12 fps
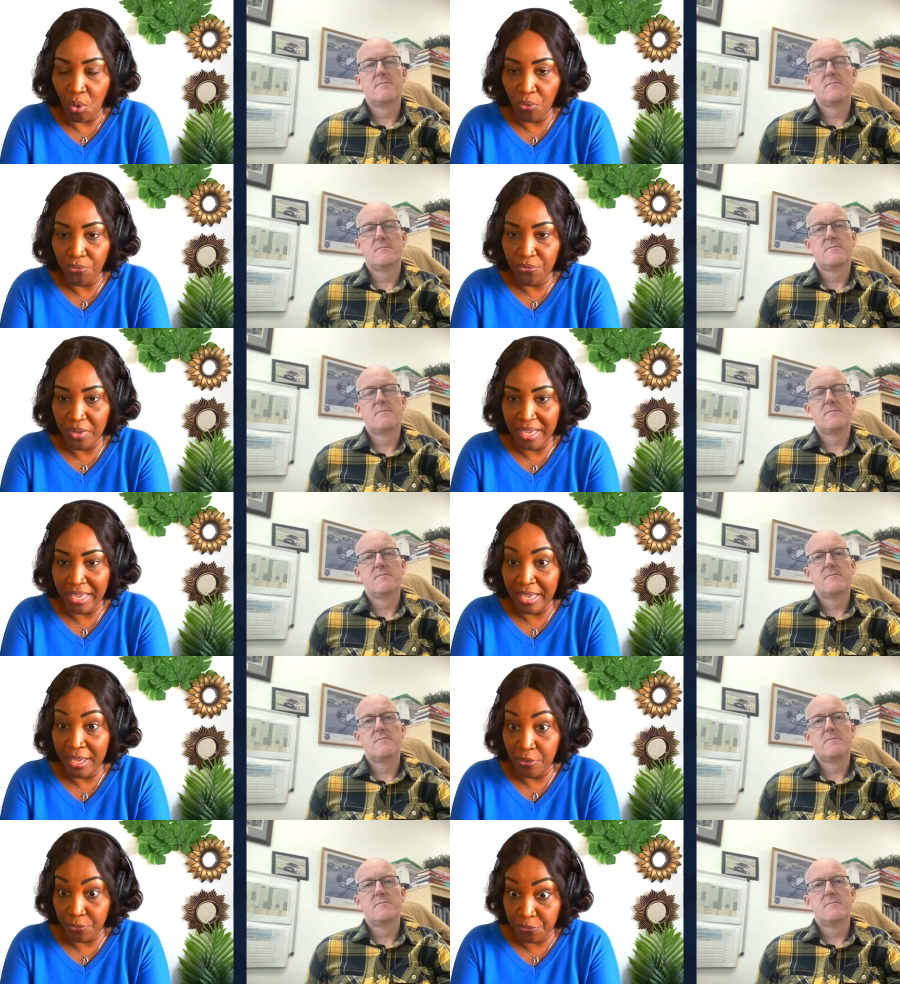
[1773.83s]
Speaker 1: of
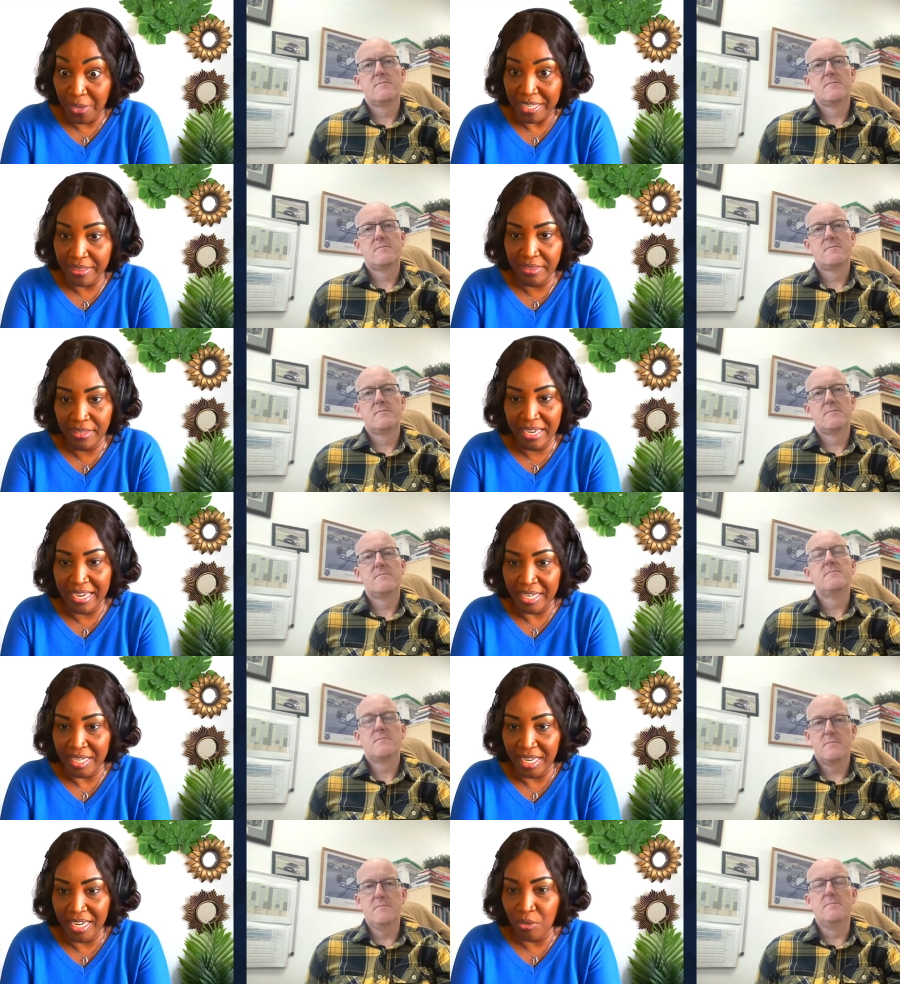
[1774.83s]
uh, faith
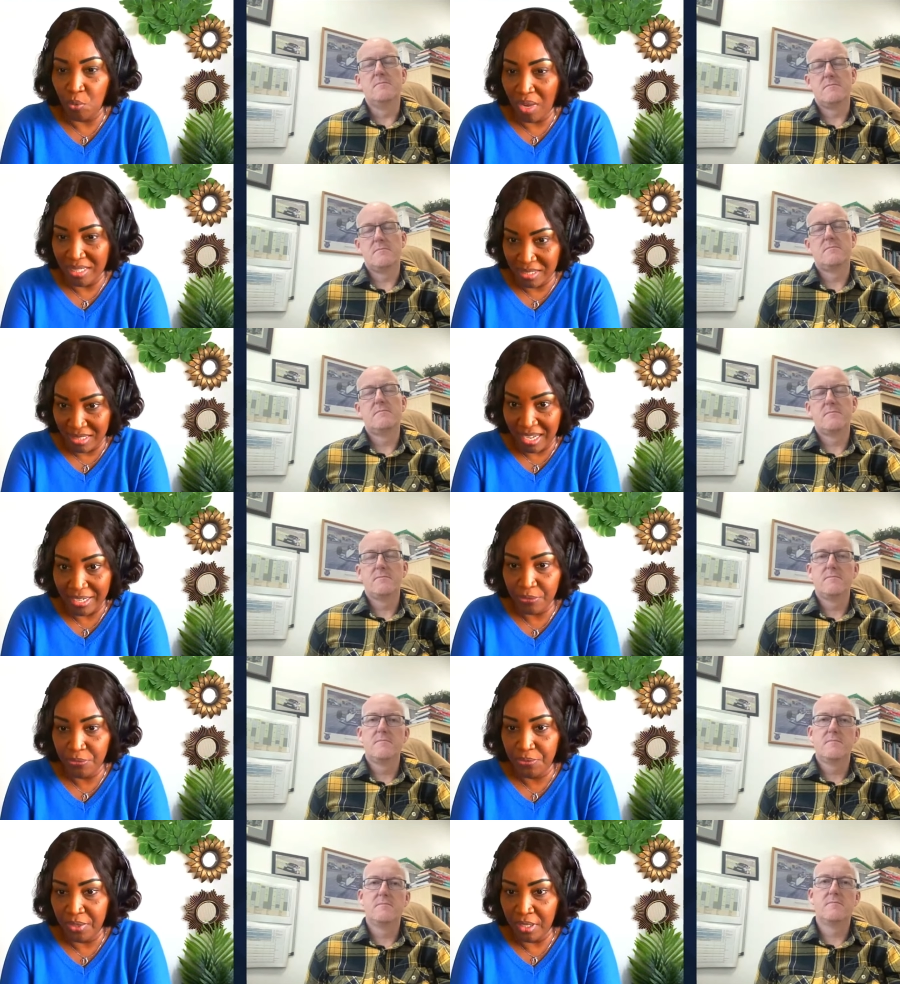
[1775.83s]
in, in one's
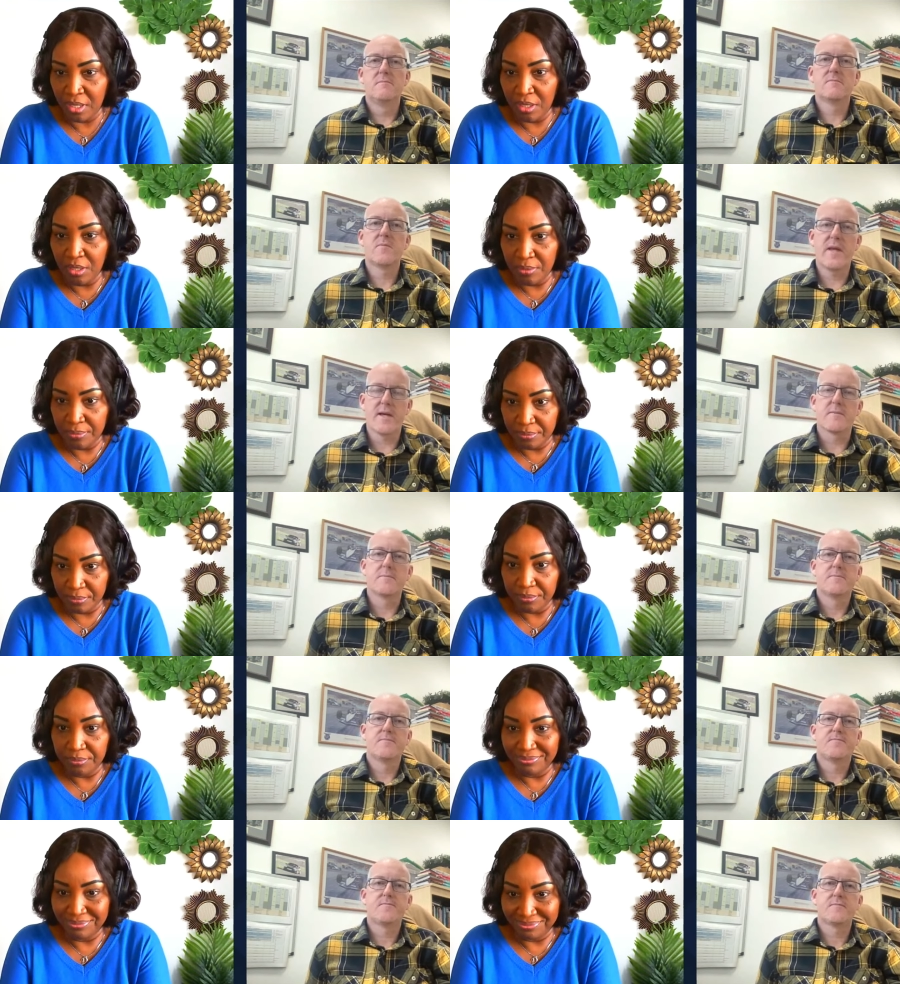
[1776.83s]
life.
Speaker 2: Yeah.
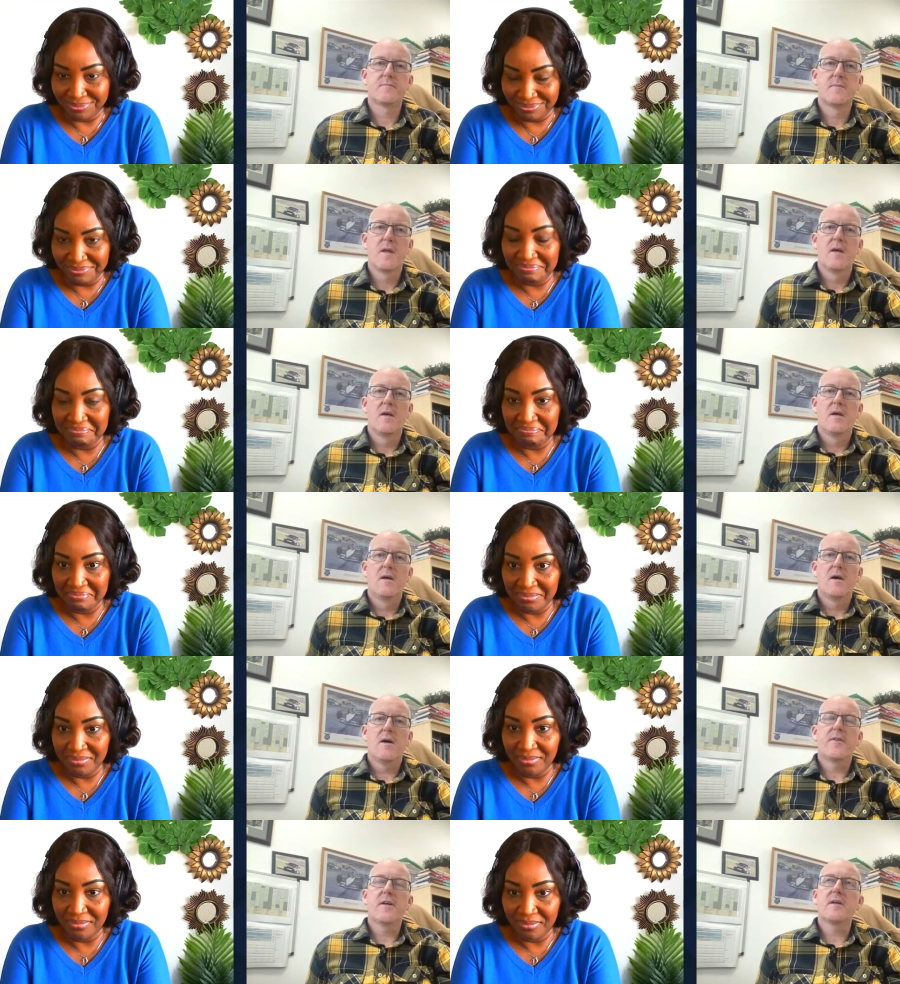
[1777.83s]
Mm-hmm.
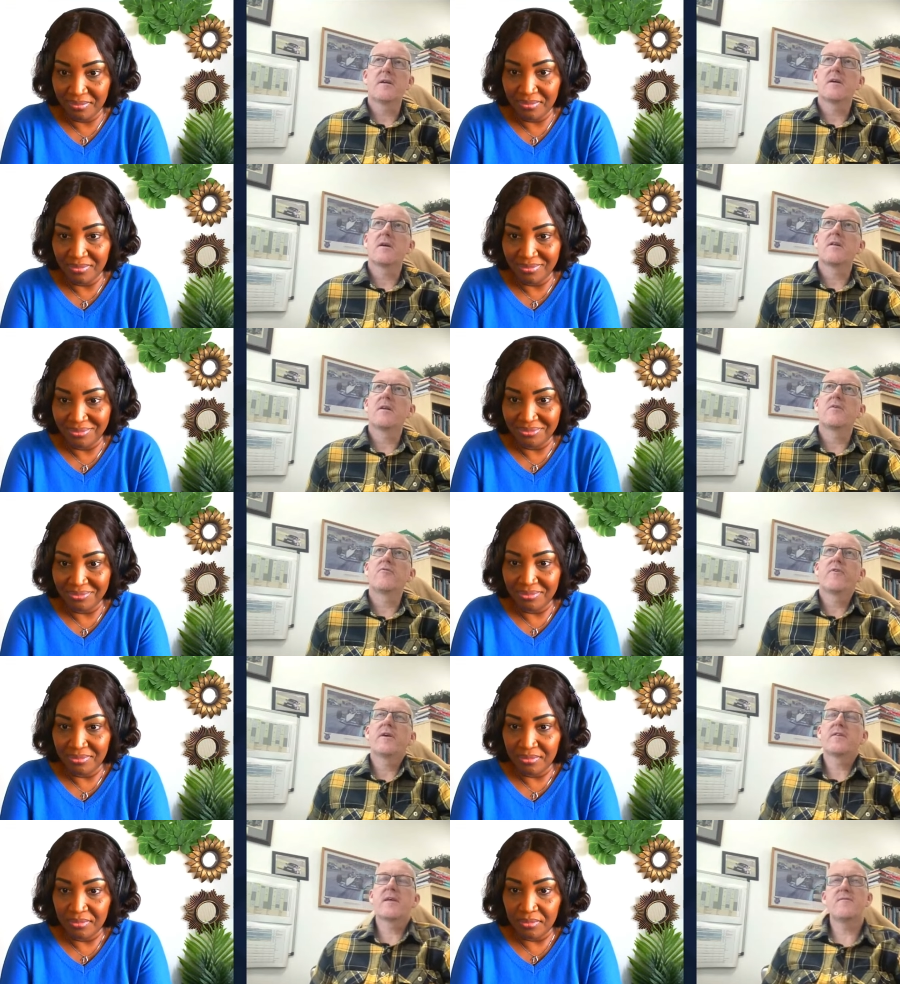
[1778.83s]
I think uh,
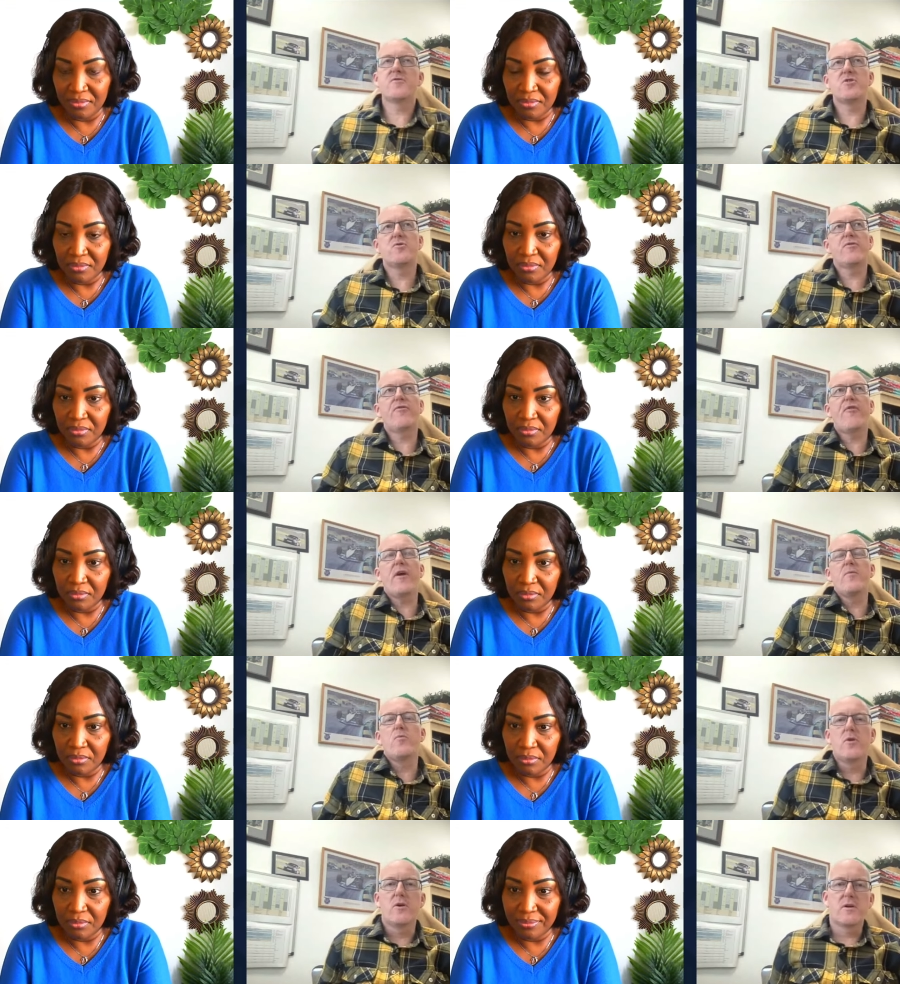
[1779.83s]
faith gives you a
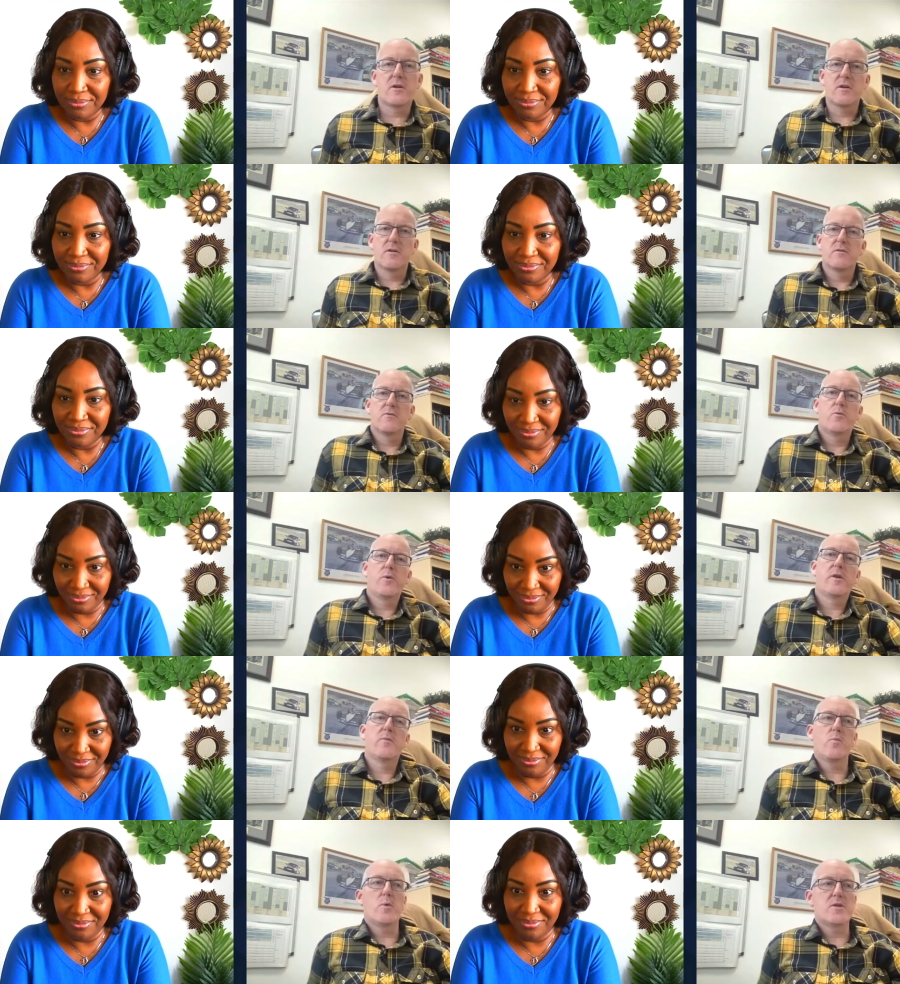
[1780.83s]
framework
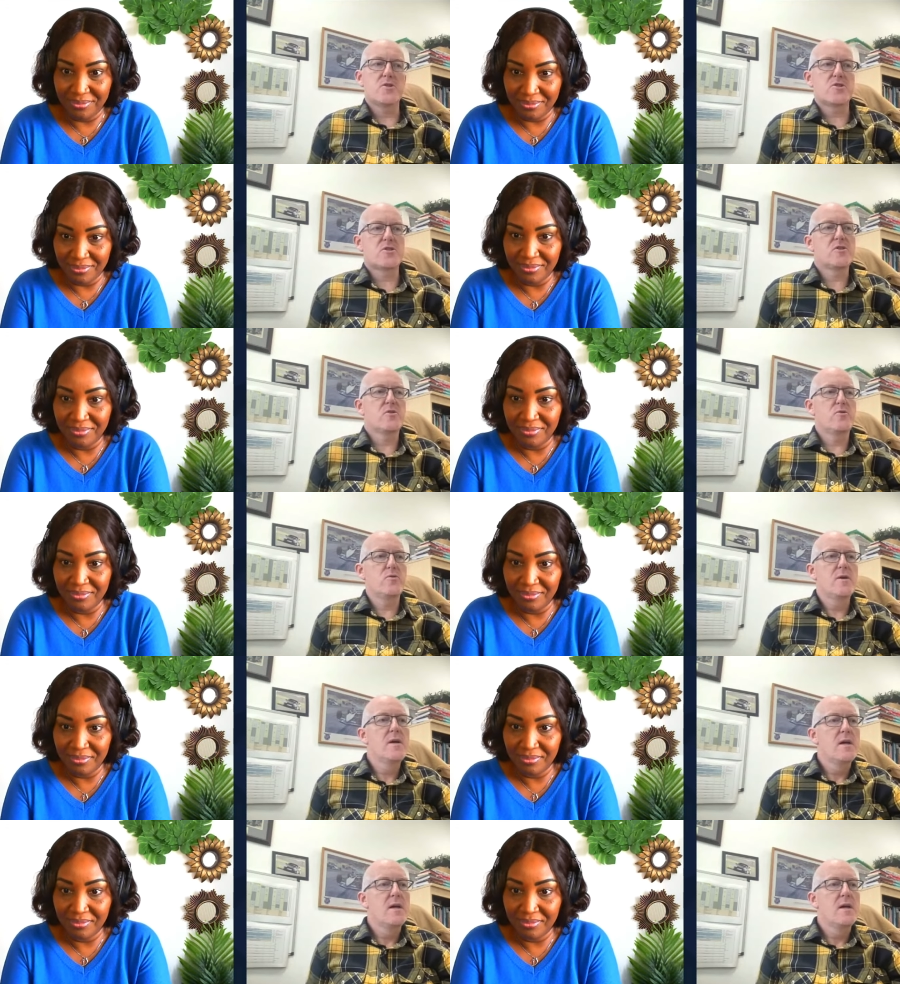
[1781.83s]
within which to